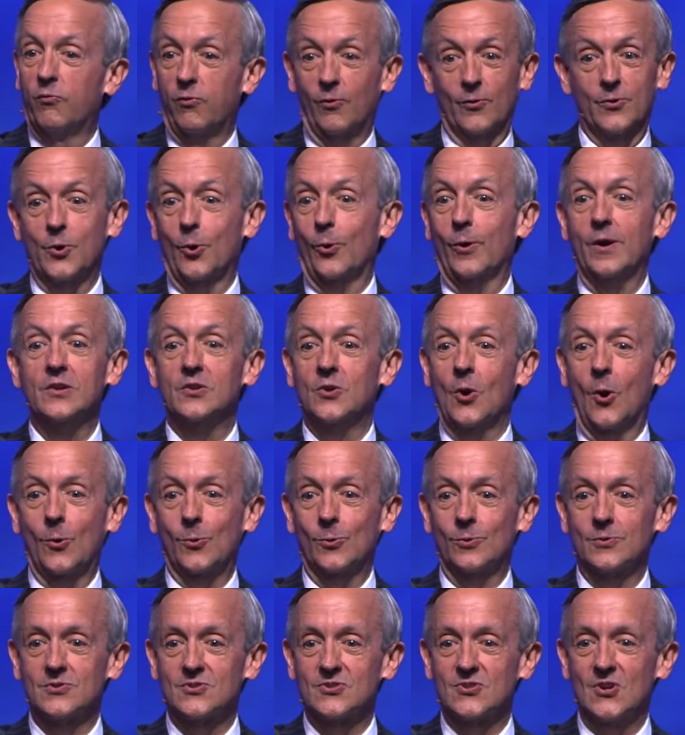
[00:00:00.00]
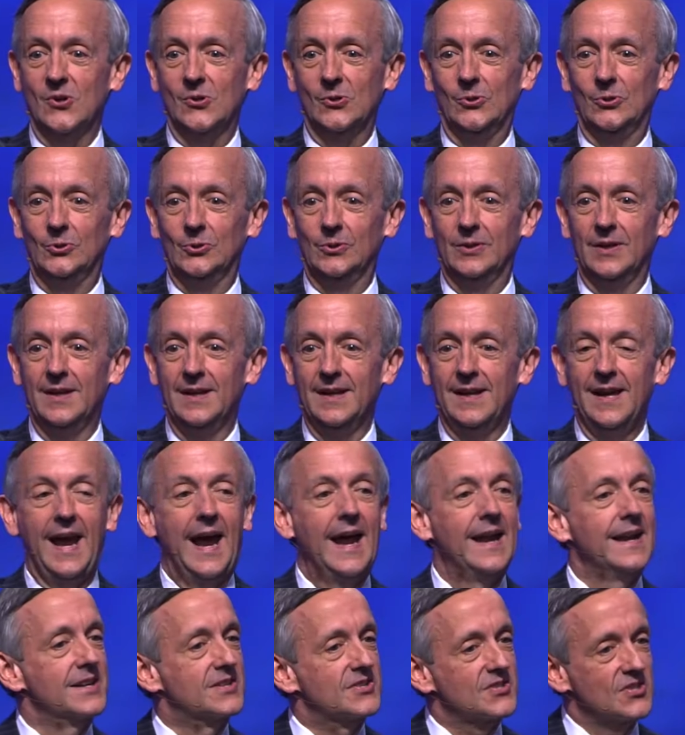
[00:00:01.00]
over your eternal soul,
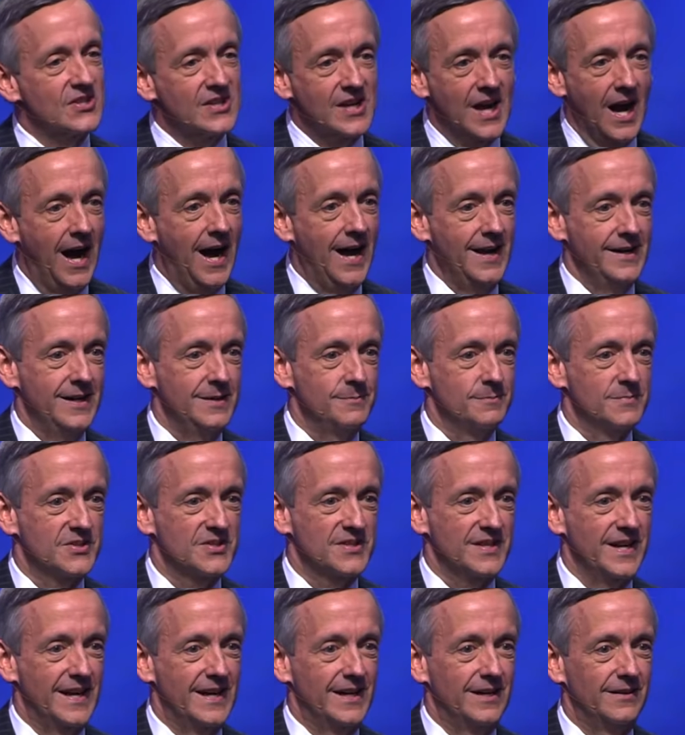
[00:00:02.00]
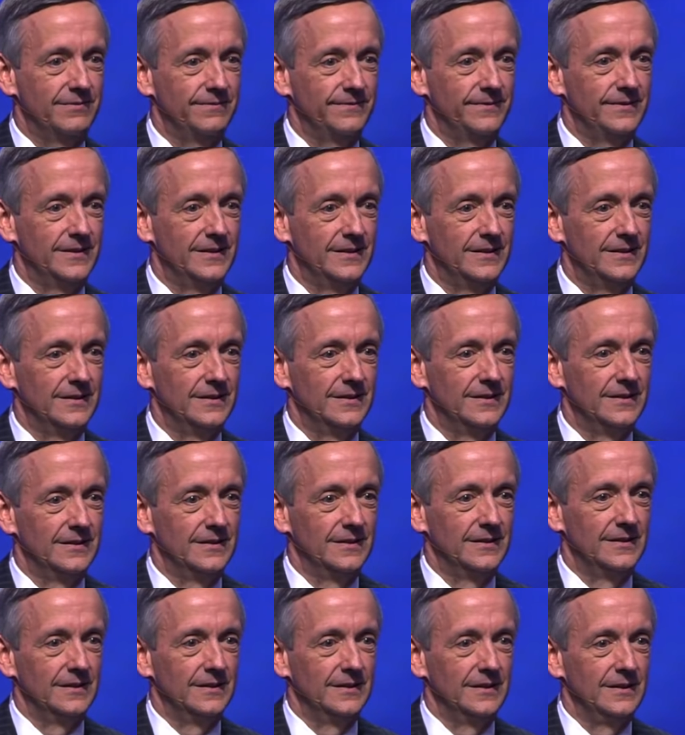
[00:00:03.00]
and it's God himself.
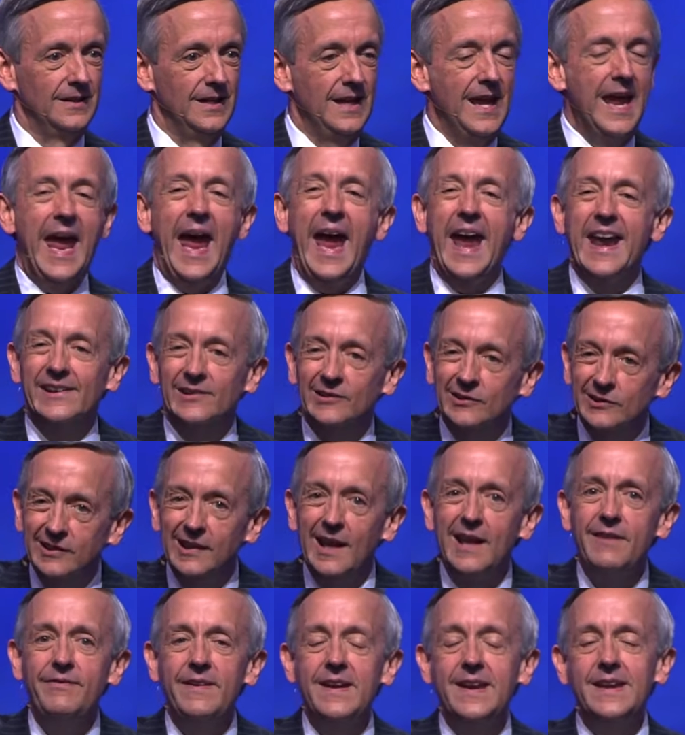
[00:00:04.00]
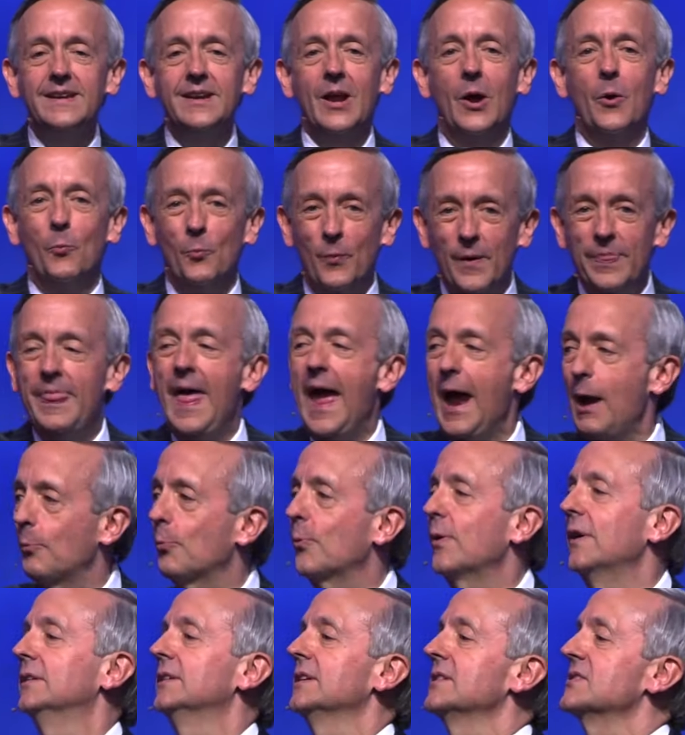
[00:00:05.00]
And living with
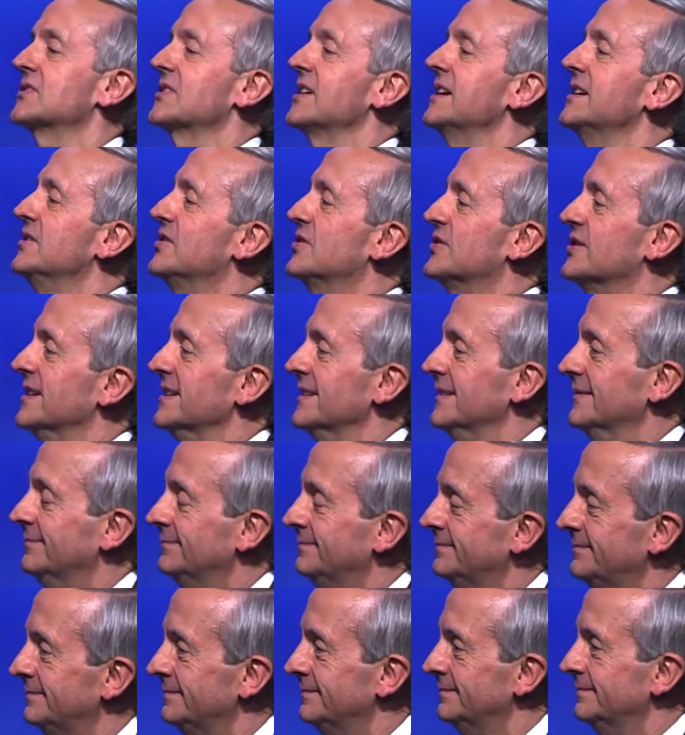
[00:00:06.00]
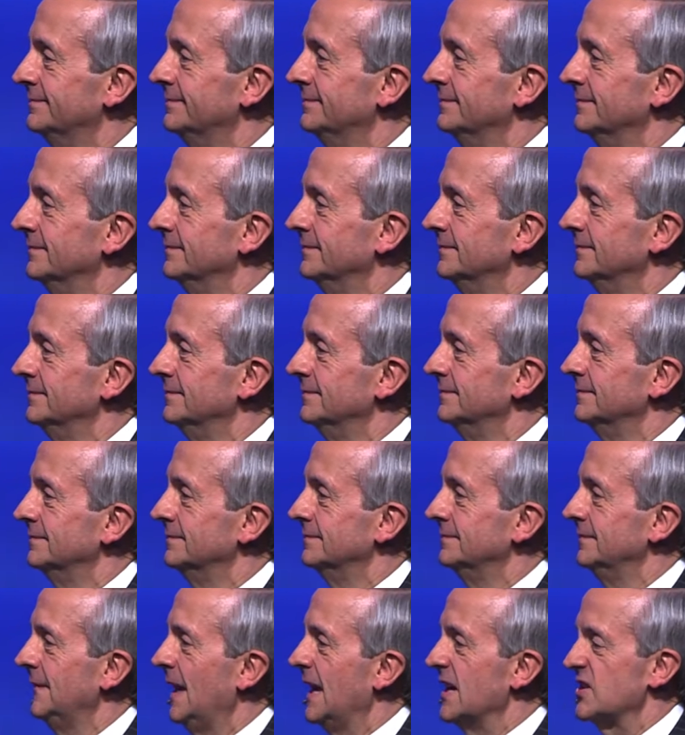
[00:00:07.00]
that realization
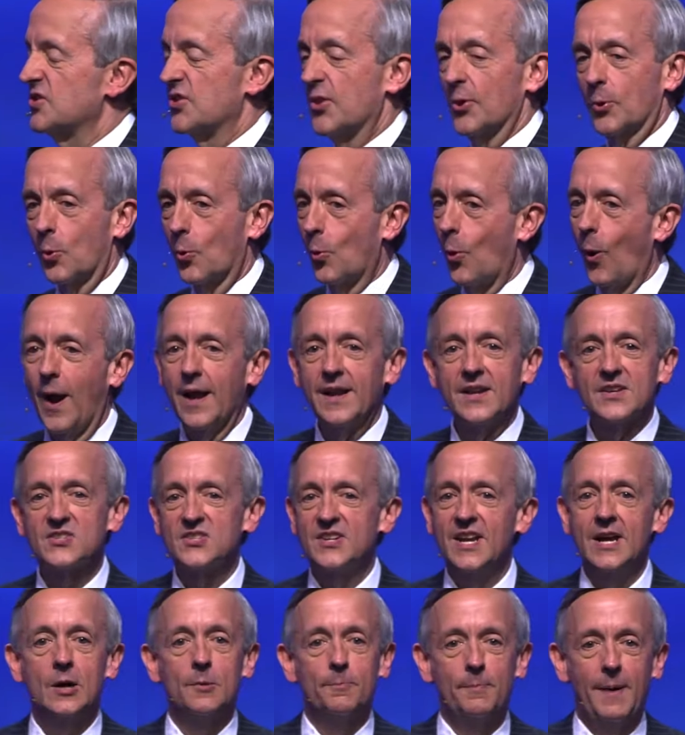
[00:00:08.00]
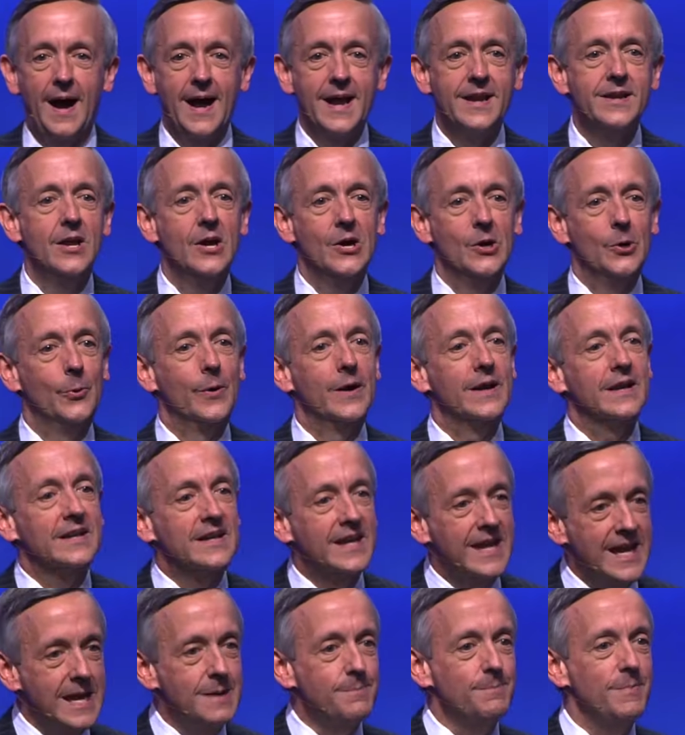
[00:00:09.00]
is the greatest help I know
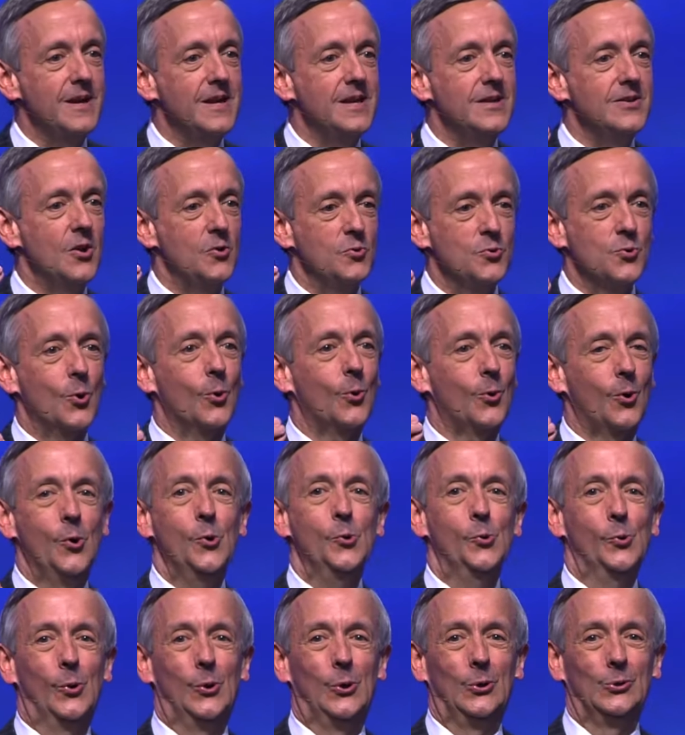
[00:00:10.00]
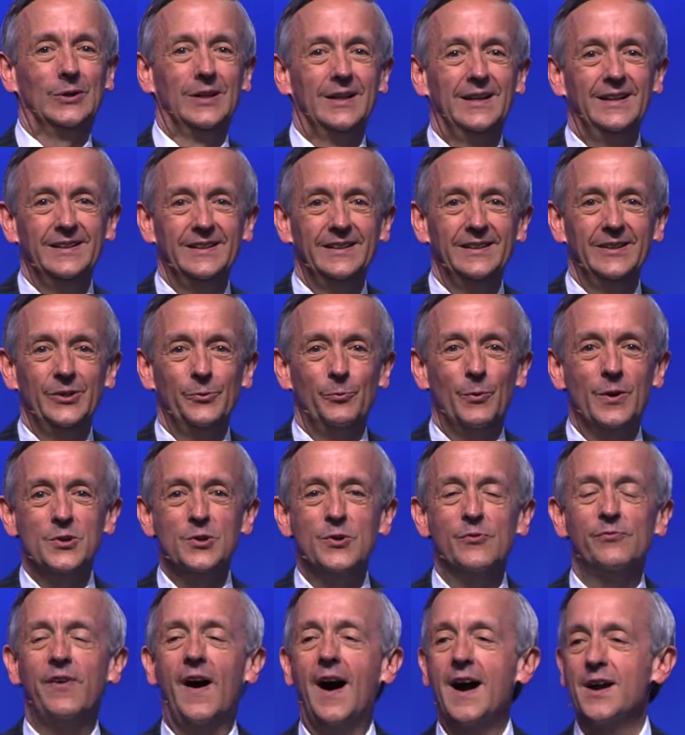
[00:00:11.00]
in keeping your cool
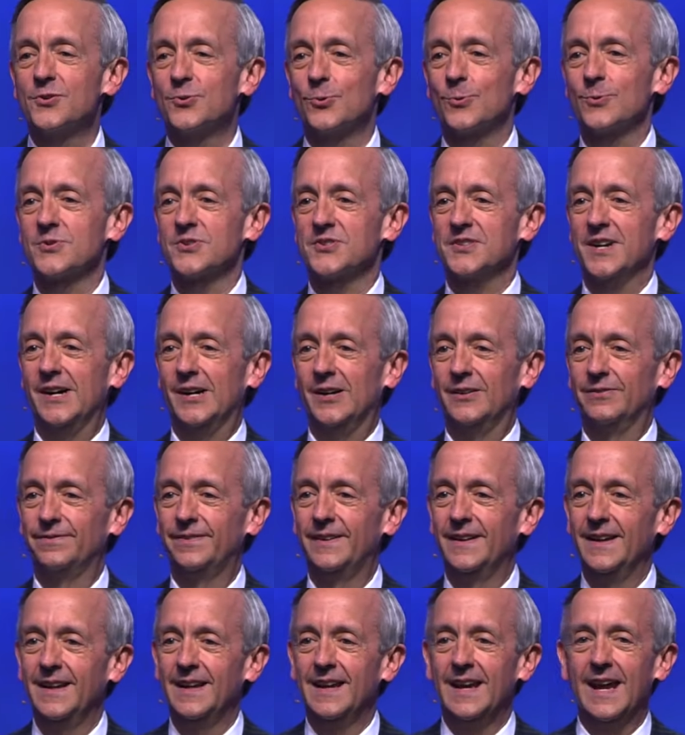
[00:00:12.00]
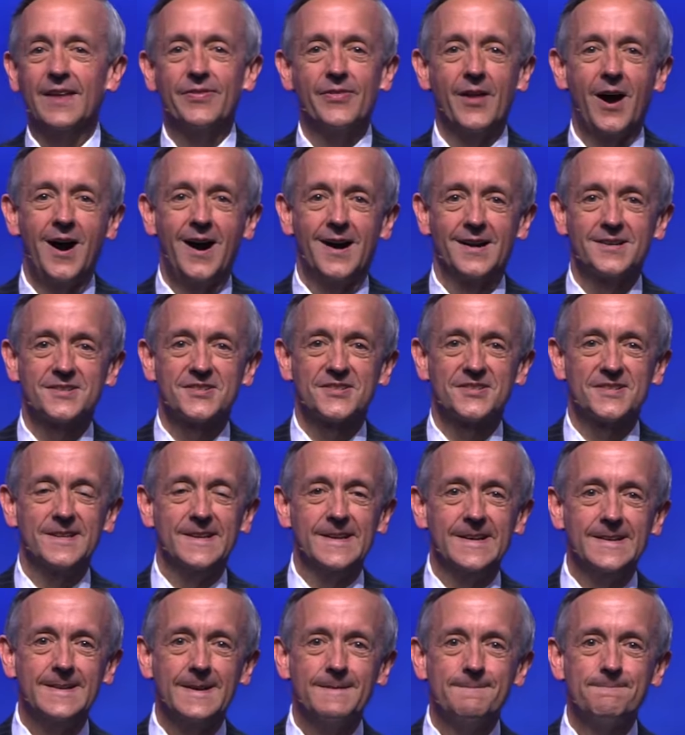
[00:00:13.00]
when you find yourself in the hot
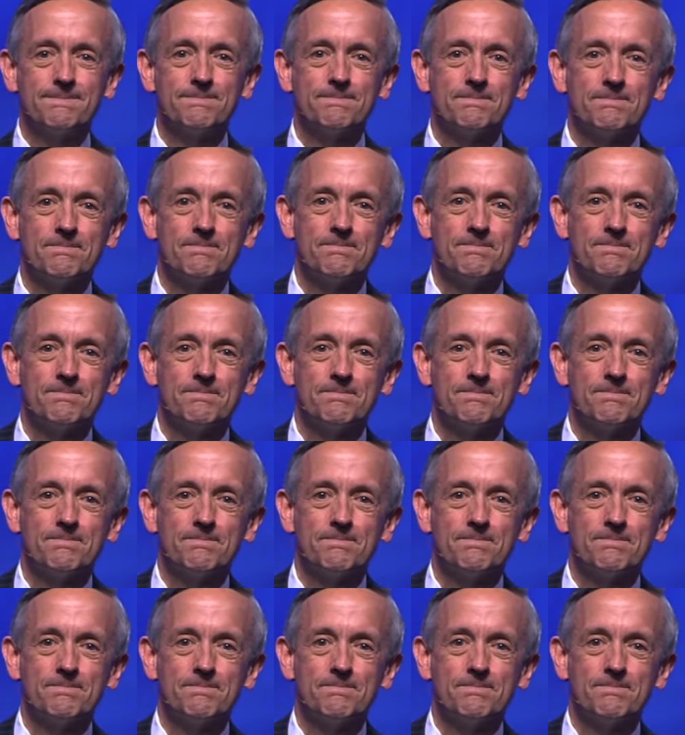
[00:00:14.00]
seat.